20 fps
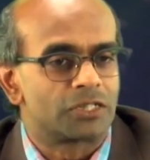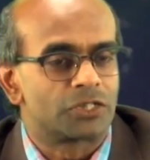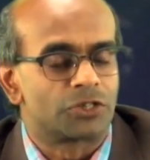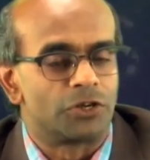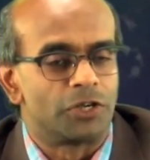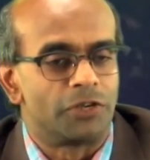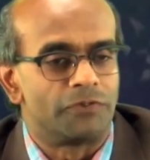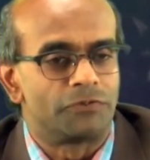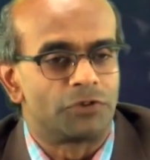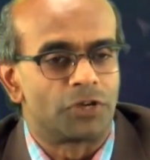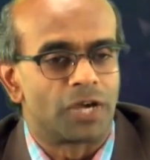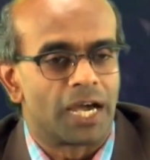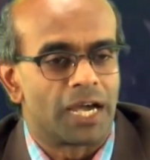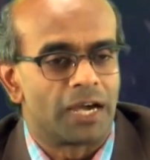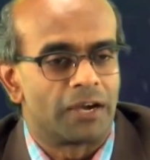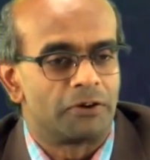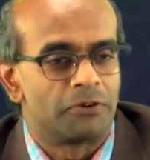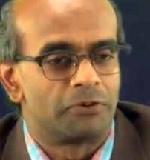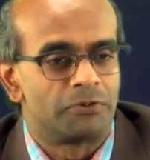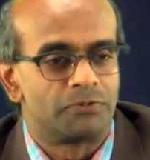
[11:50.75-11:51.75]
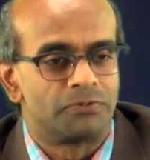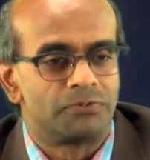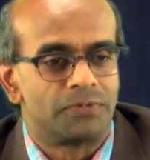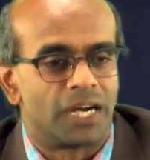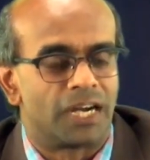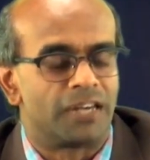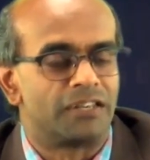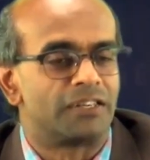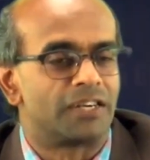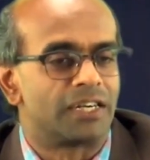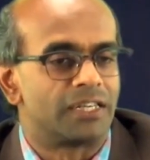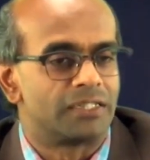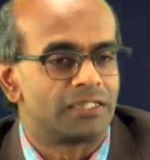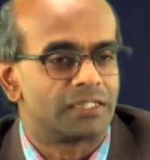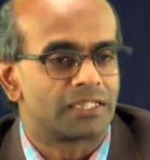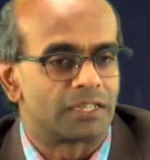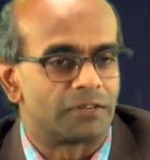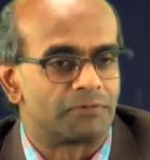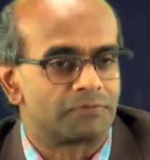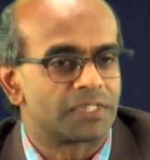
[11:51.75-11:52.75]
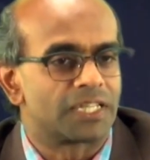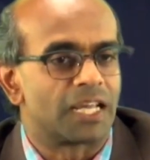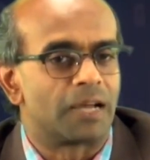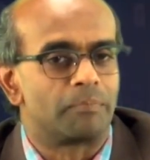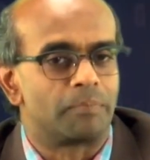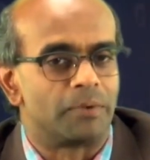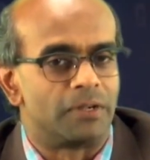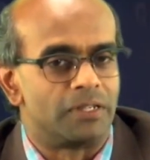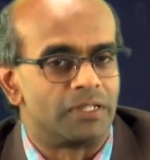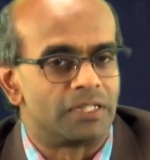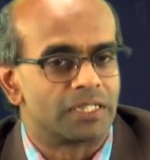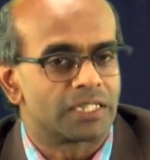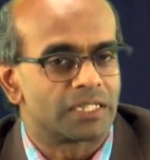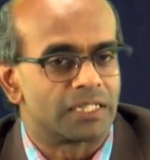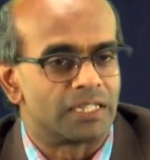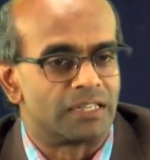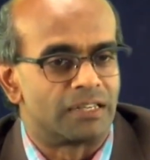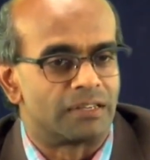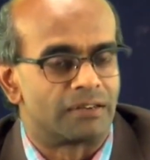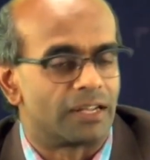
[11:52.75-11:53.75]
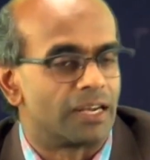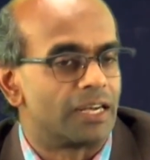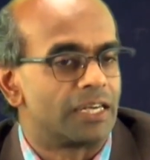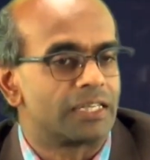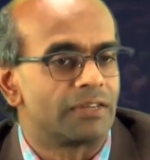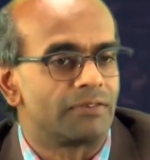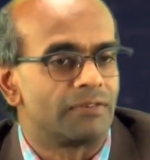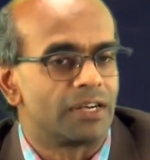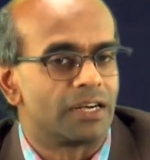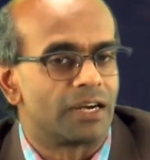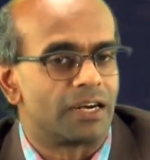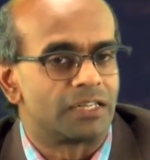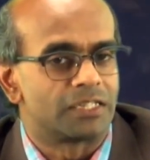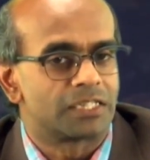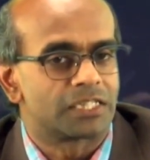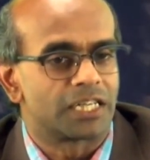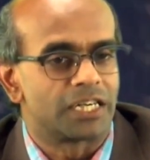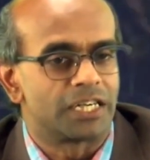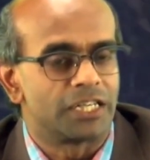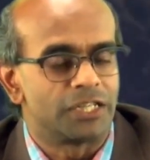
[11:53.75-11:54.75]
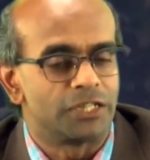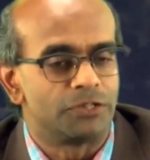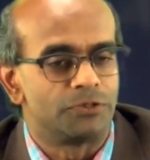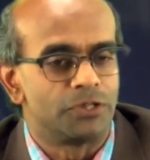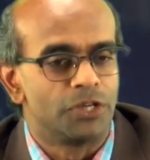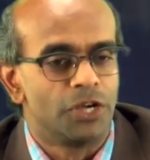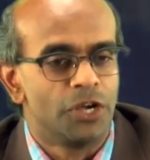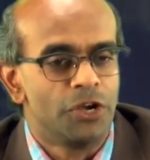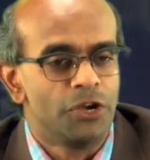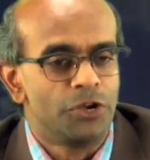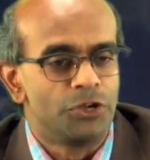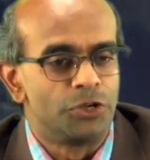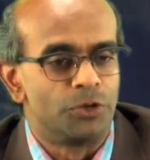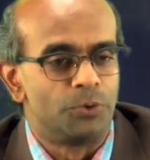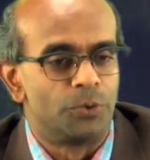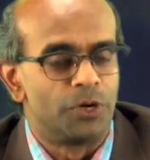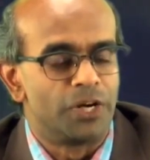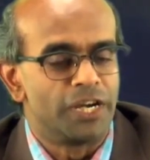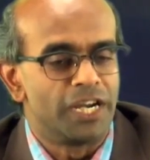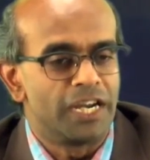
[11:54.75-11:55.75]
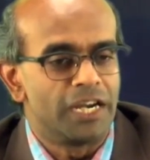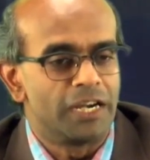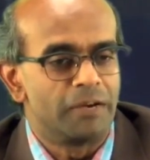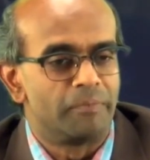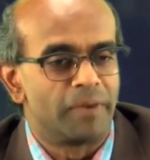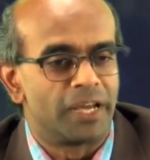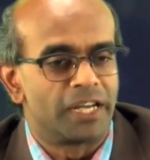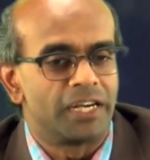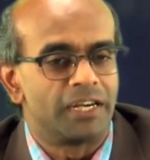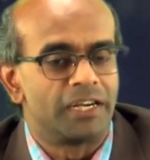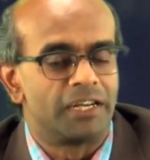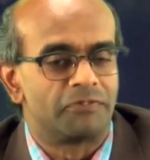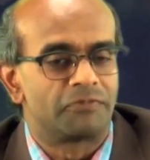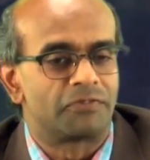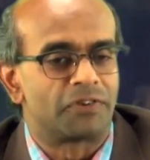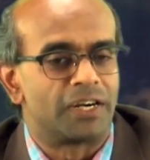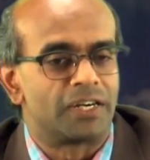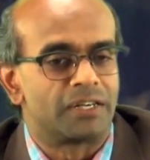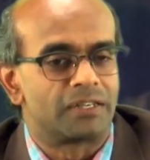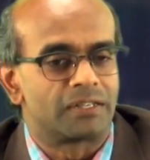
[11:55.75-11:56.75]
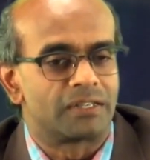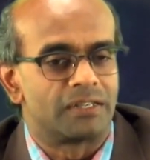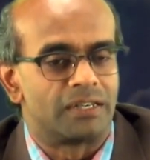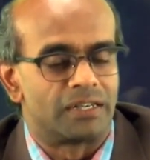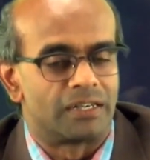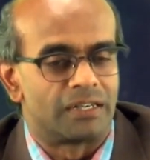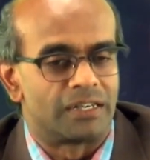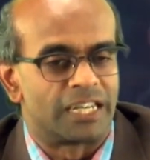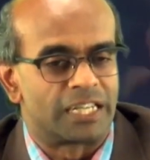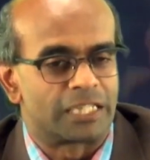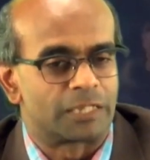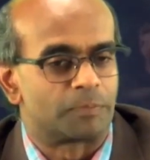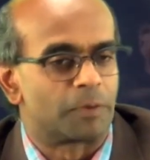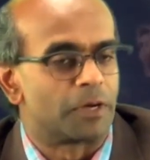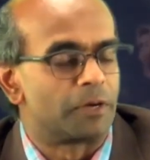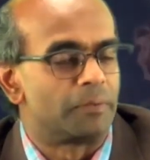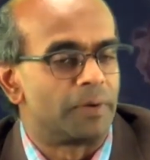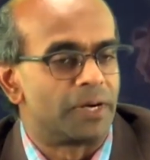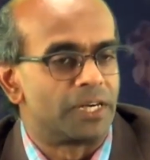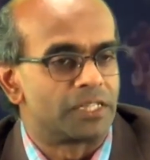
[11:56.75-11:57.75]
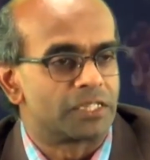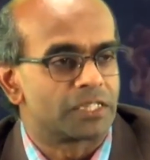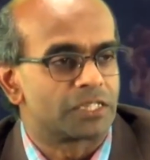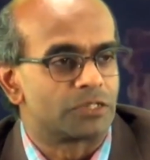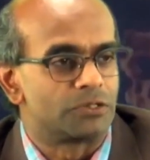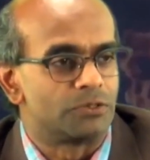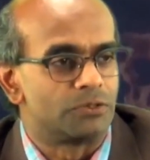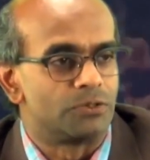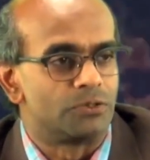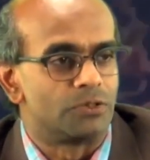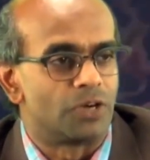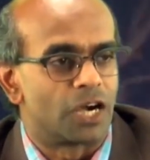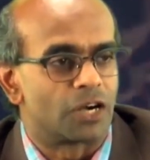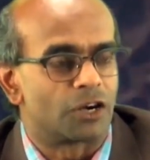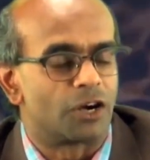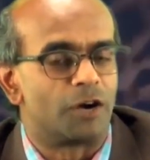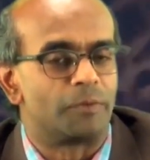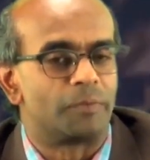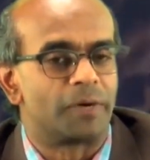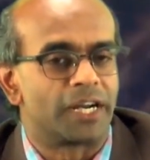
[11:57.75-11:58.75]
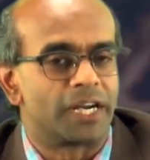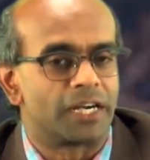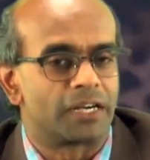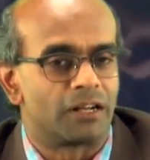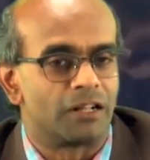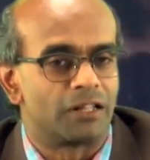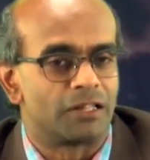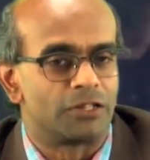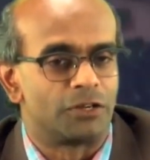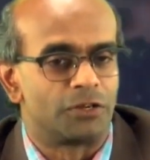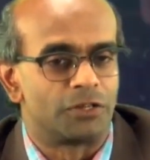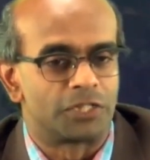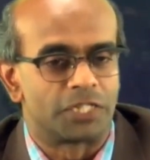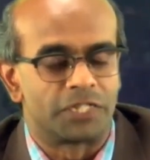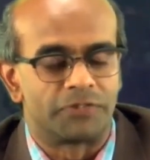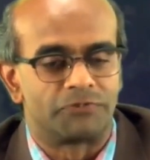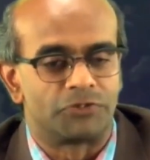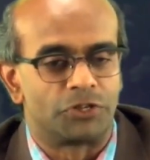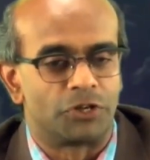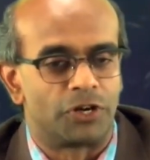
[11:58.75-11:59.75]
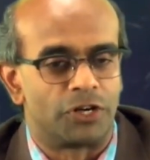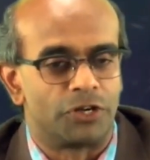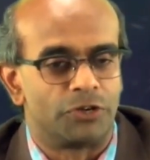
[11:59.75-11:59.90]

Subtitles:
So if you have hundreds of samples in a relatively large study, you would need many different experiments to accommodate all those if you